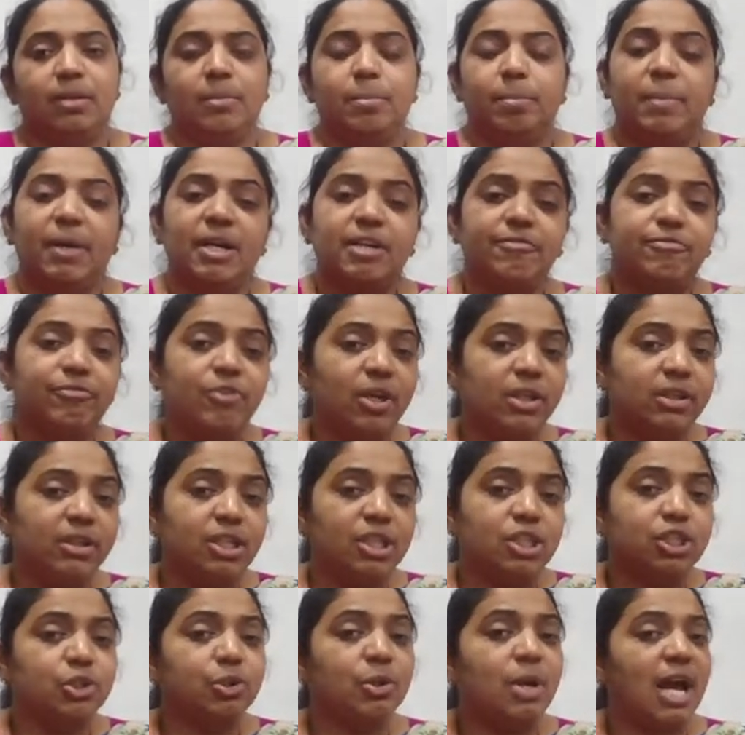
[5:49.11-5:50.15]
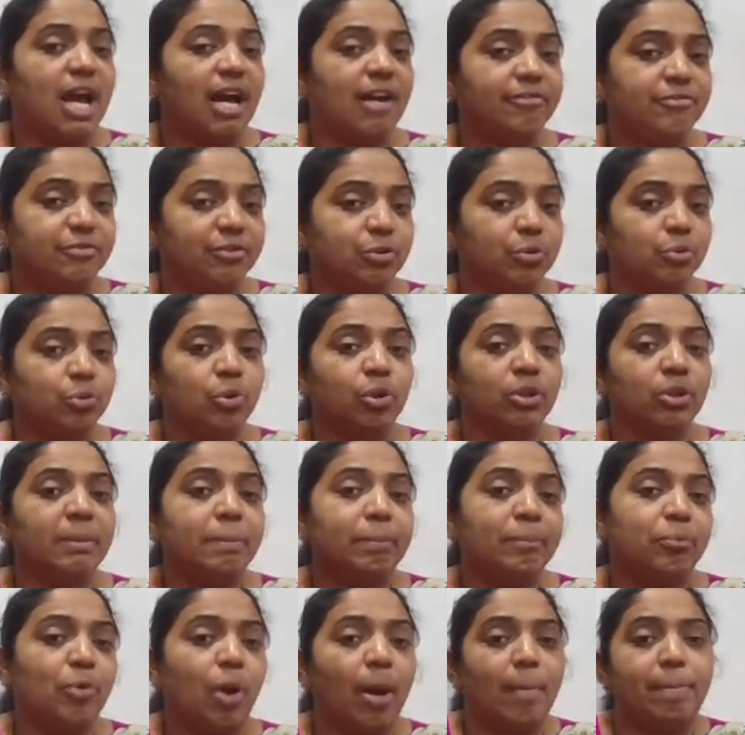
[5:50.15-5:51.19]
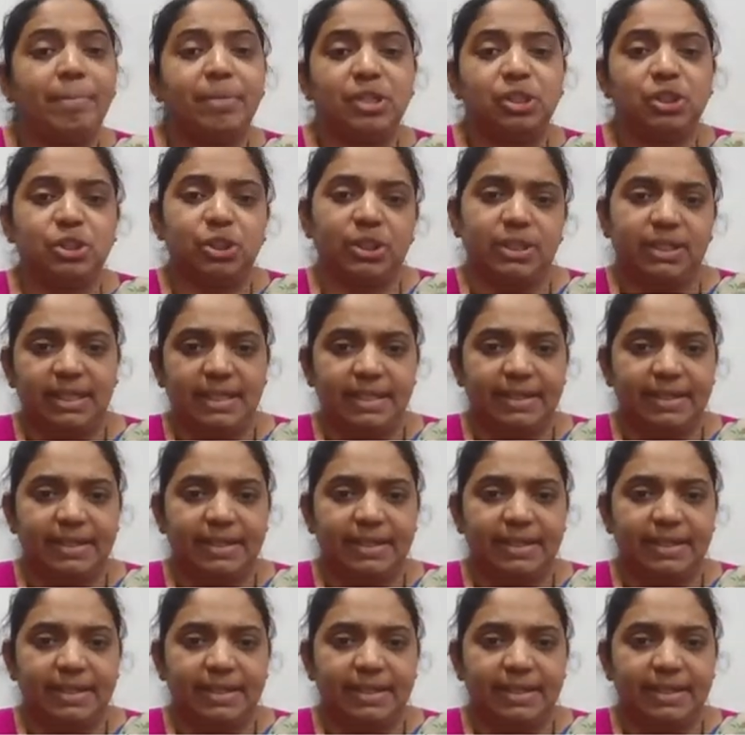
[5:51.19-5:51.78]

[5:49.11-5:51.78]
But for this, you have to know the proper journal